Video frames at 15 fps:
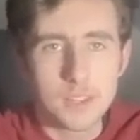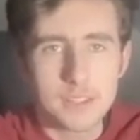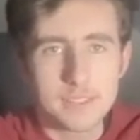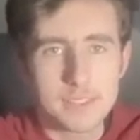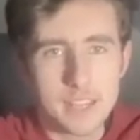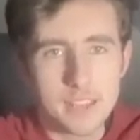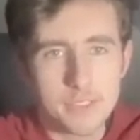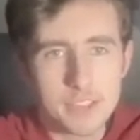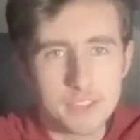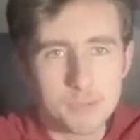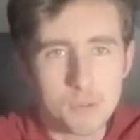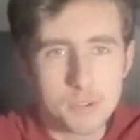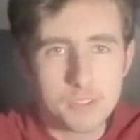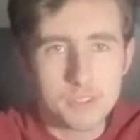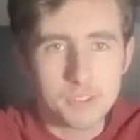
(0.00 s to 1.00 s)
Let's see if this
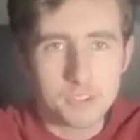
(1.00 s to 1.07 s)
one is